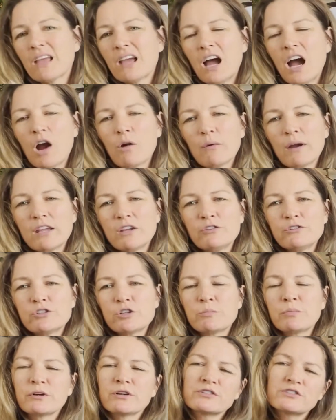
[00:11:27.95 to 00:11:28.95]
All right,
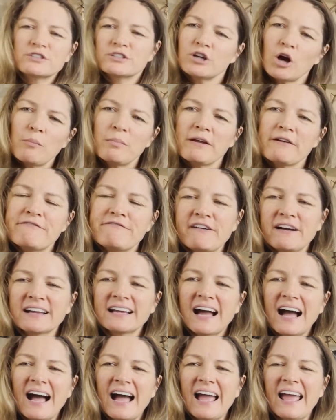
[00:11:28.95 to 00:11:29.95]
YouTubers, go be a
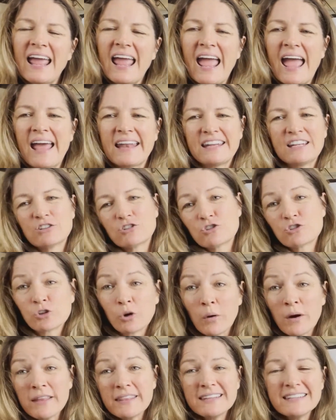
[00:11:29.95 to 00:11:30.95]
fungi and
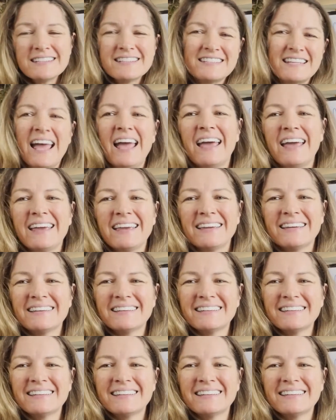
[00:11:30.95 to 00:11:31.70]
enjoy the day.